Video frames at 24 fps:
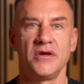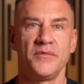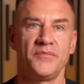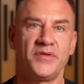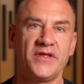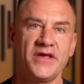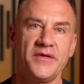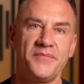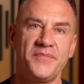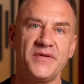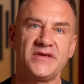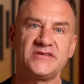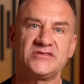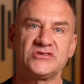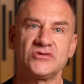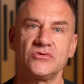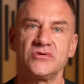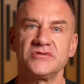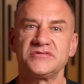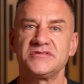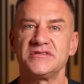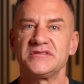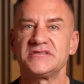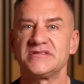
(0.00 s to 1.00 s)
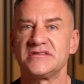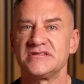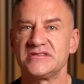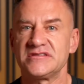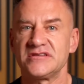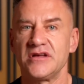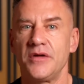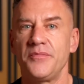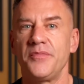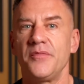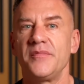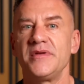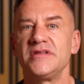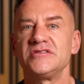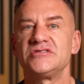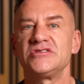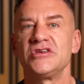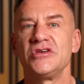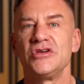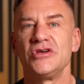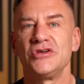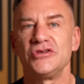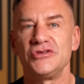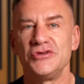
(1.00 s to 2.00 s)
plant-based sources, and supplements,
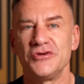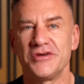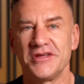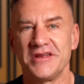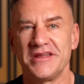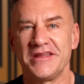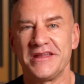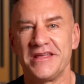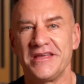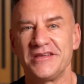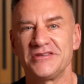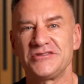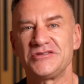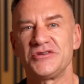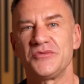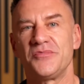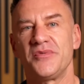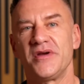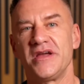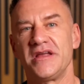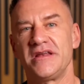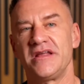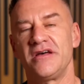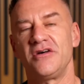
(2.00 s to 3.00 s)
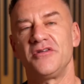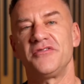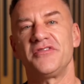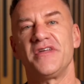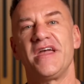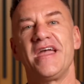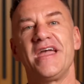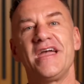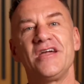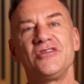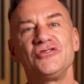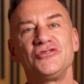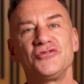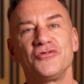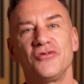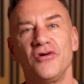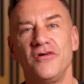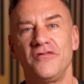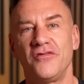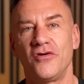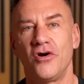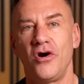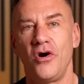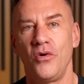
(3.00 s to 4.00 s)
you can enhance your brain health and your
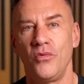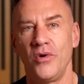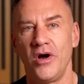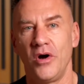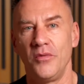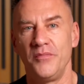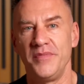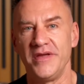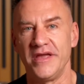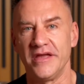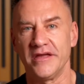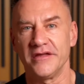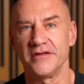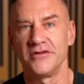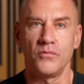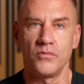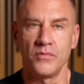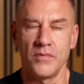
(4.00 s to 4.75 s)
overall well-being.